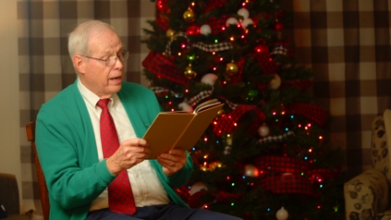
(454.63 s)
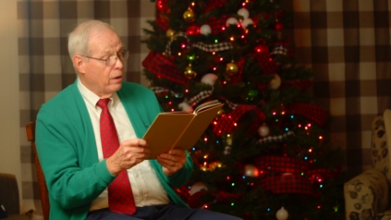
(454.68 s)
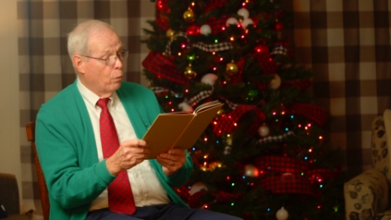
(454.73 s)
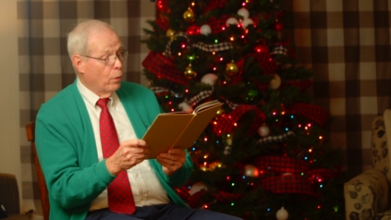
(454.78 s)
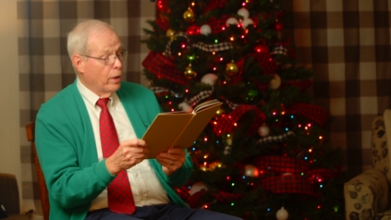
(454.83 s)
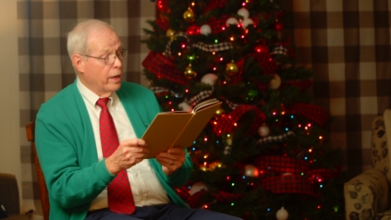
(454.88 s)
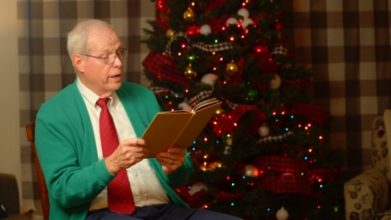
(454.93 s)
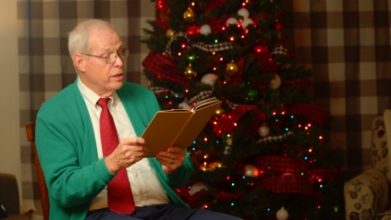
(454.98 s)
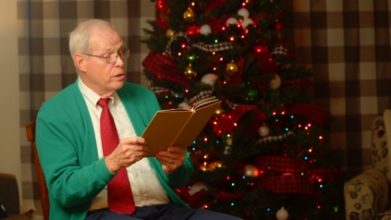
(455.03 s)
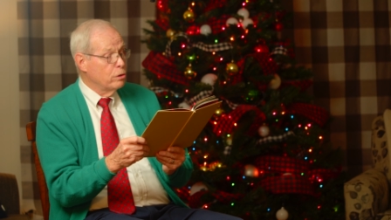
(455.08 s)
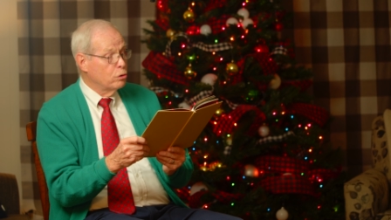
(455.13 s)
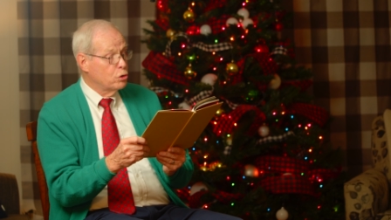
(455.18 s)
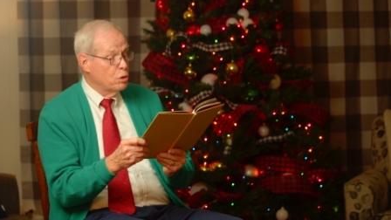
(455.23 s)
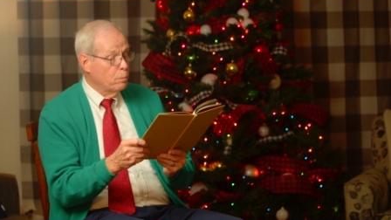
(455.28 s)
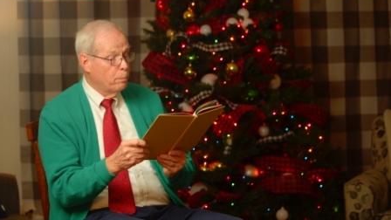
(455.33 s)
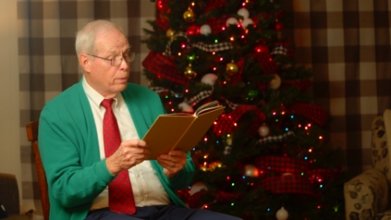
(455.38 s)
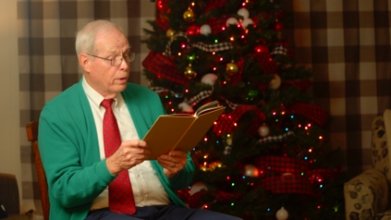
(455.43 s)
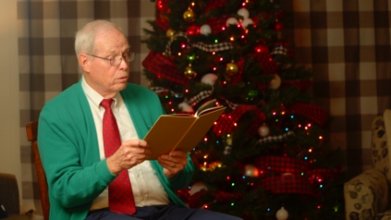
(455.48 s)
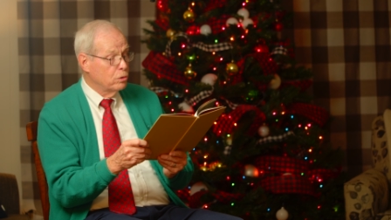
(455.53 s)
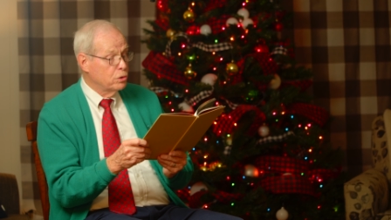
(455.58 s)
And where do you
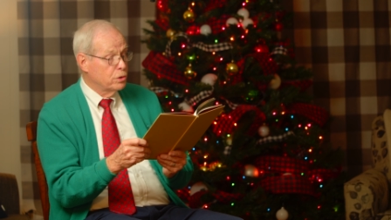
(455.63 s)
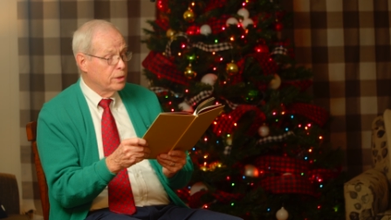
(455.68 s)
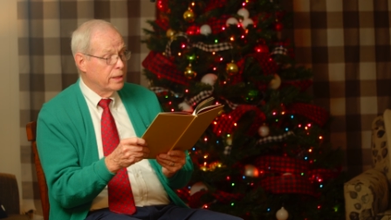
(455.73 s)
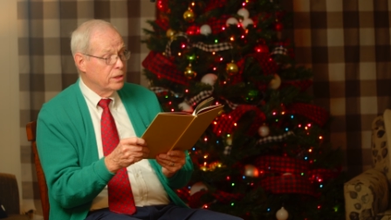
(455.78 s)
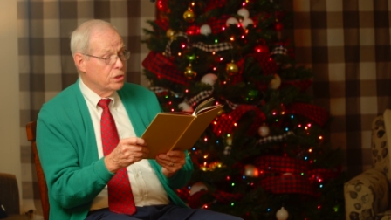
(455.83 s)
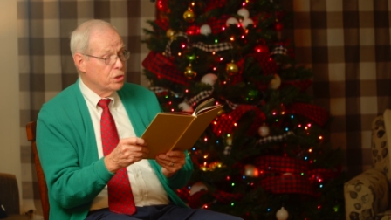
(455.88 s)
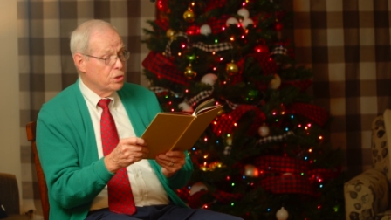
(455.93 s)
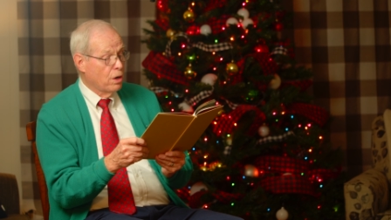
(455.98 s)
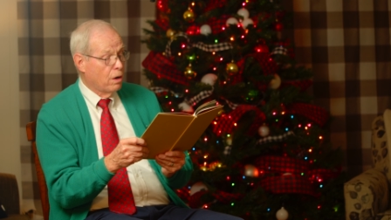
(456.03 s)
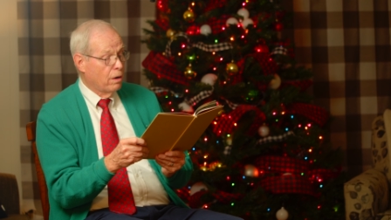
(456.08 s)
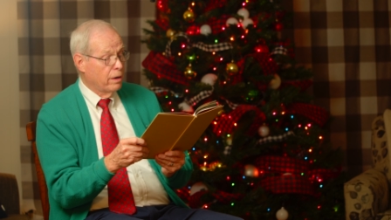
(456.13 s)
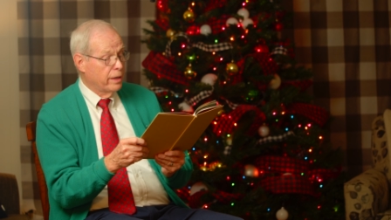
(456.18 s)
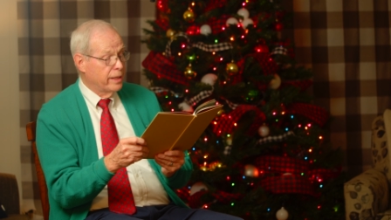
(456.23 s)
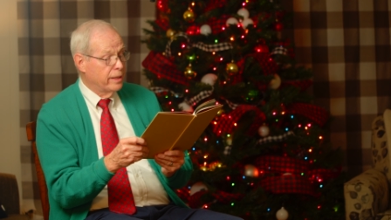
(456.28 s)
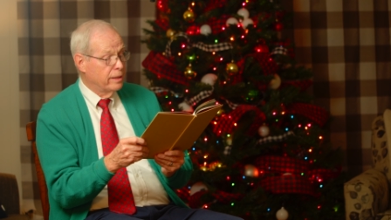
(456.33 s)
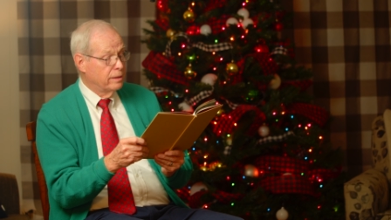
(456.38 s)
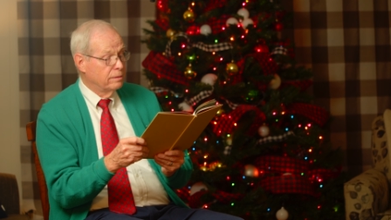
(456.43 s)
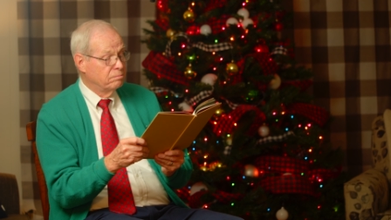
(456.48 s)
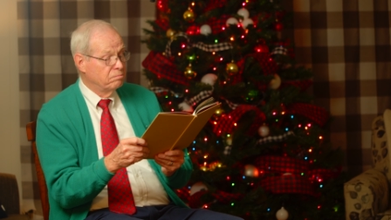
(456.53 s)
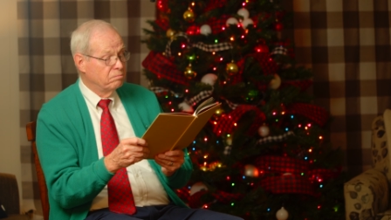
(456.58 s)
suppose they
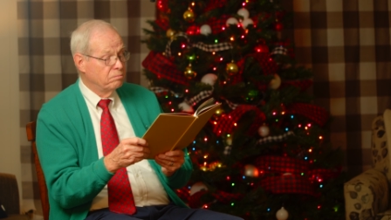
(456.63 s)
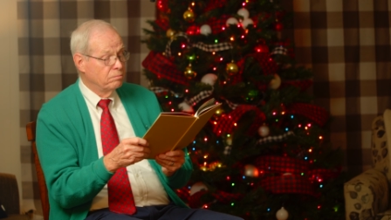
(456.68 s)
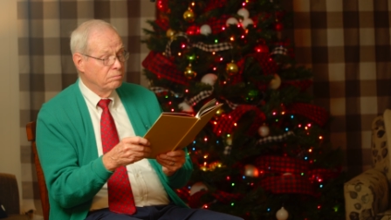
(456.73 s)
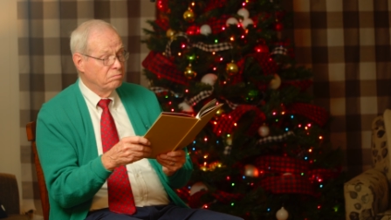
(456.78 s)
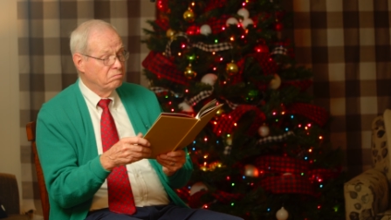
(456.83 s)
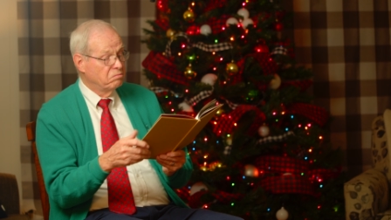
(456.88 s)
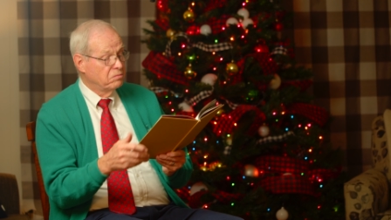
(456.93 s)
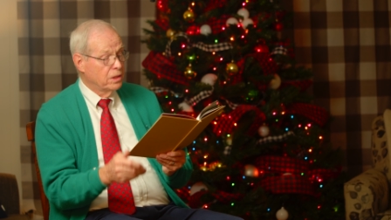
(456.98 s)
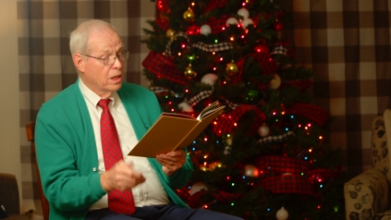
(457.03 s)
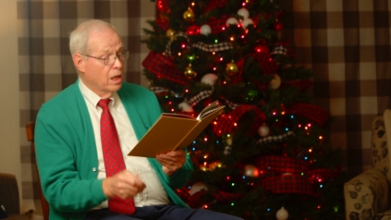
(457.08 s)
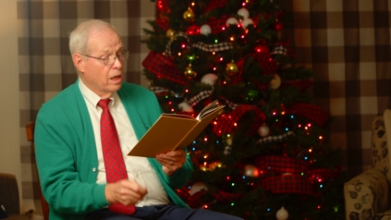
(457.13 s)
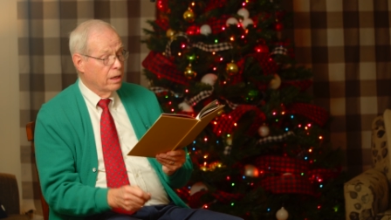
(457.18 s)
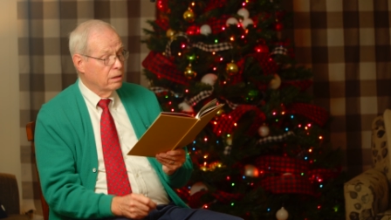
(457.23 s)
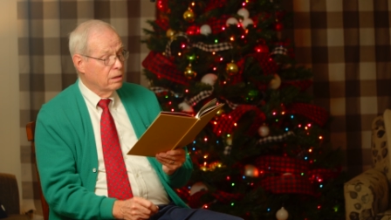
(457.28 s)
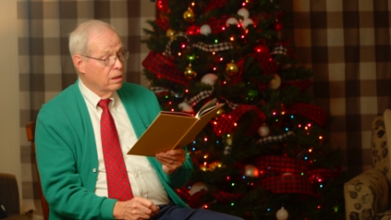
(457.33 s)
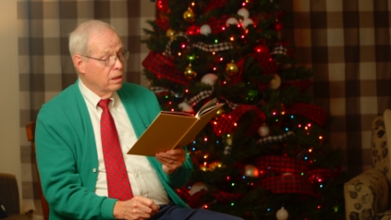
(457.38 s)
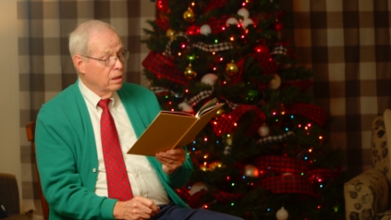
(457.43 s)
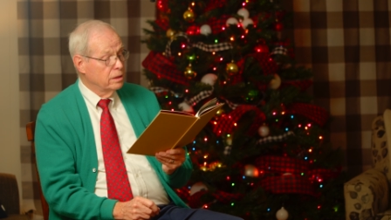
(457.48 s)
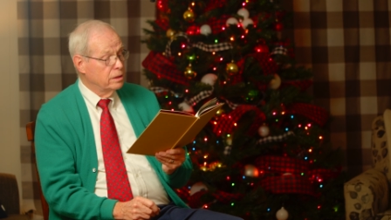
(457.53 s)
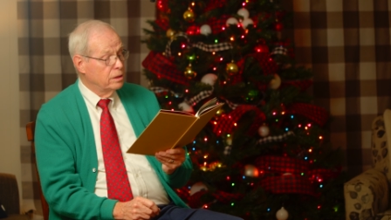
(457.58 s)
started? Not a
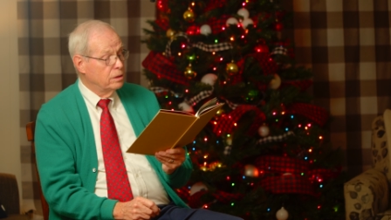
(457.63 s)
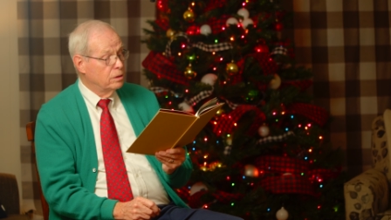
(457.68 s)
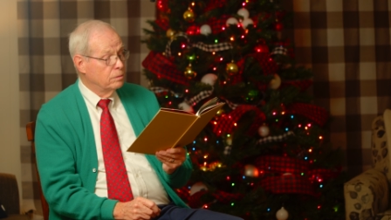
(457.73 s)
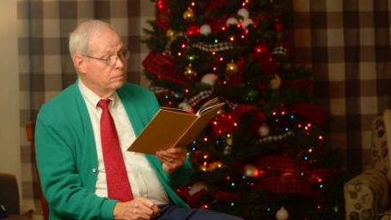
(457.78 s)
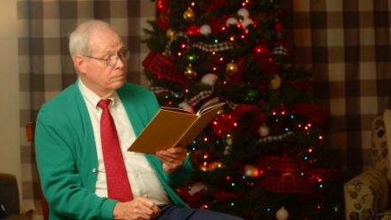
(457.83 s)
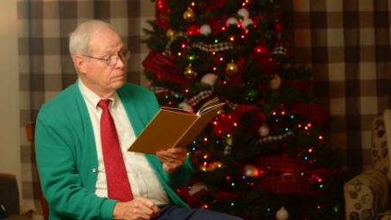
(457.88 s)
clue.